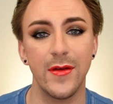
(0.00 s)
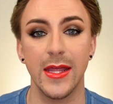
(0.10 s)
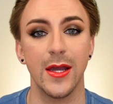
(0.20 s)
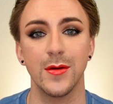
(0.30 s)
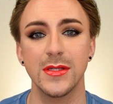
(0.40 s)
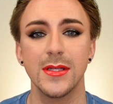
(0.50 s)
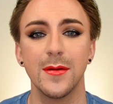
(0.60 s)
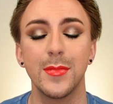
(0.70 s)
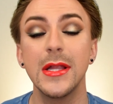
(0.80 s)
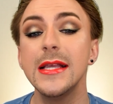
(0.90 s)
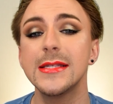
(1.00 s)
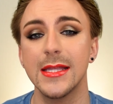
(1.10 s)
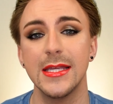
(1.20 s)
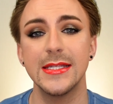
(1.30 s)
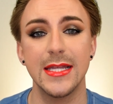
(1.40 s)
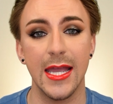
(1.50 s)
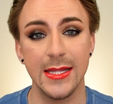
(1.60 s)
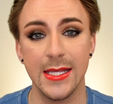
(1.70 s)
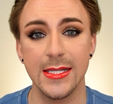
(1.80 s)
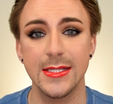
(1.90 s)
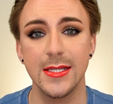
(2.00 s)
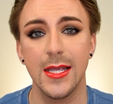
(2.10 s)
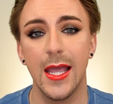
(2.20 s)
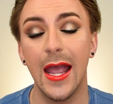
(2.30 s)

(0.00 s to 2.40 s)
videos, please at least gain this.